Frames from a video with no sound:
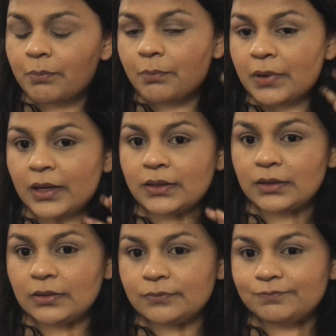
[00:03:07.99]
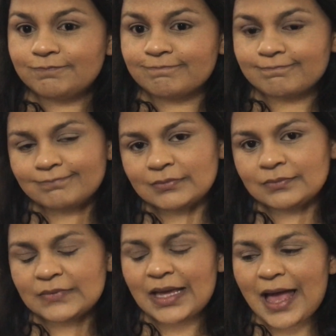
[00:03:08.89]
But
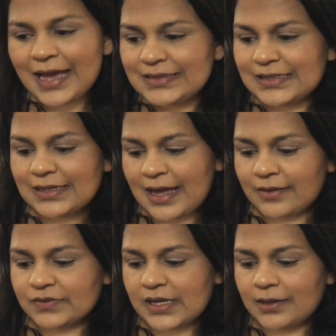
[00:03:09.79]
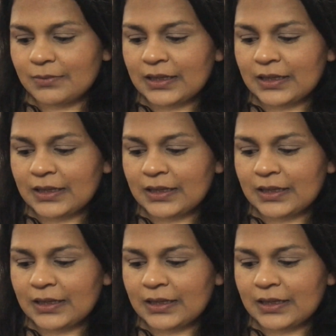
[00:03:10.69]
I did have time.